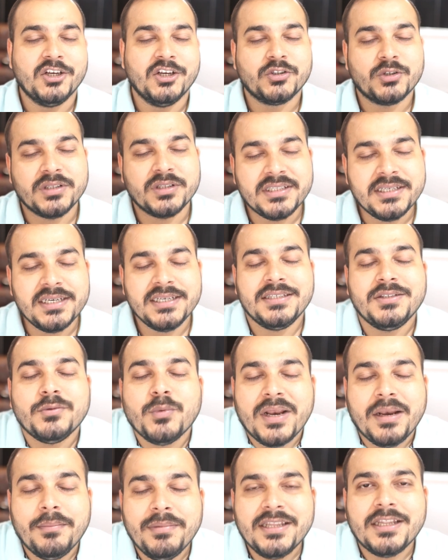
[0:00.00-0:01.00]
So this
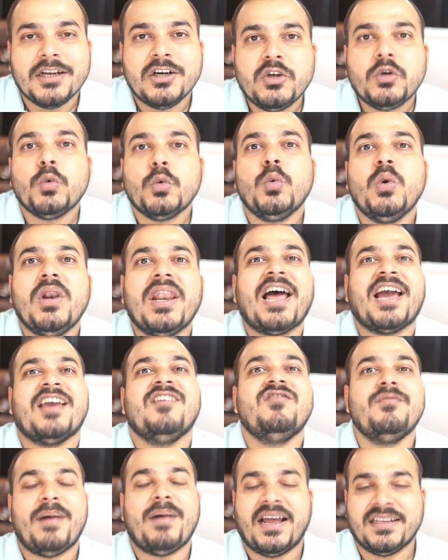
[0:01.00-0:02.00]
will be the two
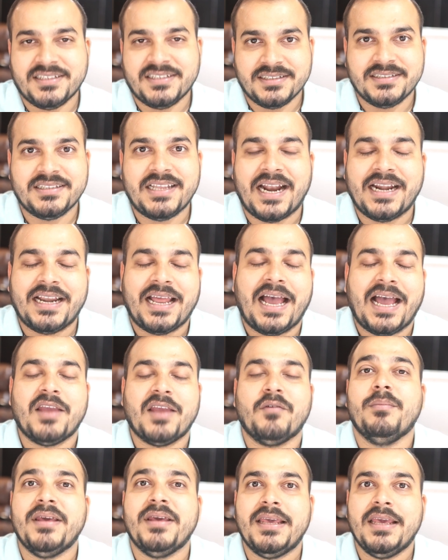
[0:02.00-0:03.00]
live batches that I
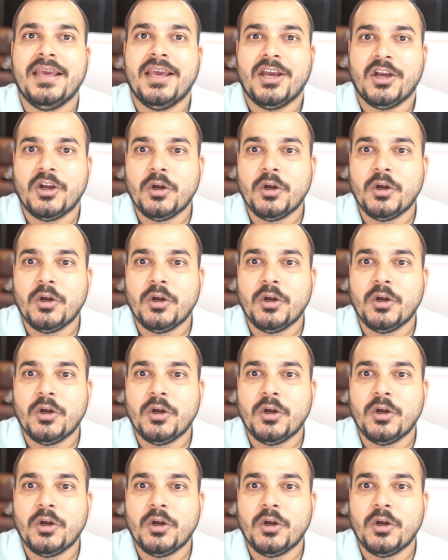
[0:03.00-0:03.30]
will be